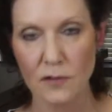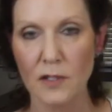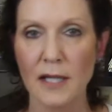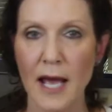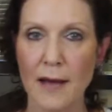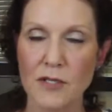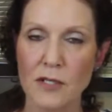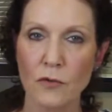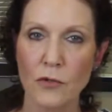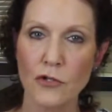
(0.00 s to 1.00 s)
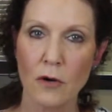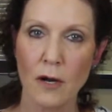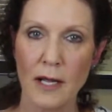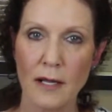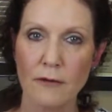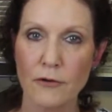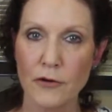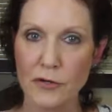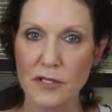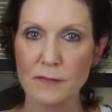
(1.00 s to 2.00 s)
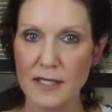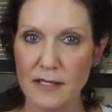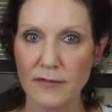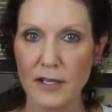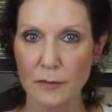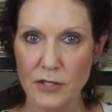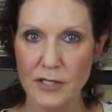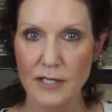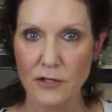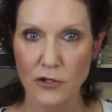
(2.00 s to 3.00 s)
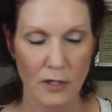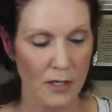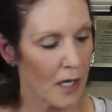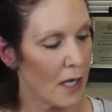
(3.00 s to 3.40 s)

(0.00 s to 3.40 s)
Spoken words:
the labs that we're drawing for your specific procedure.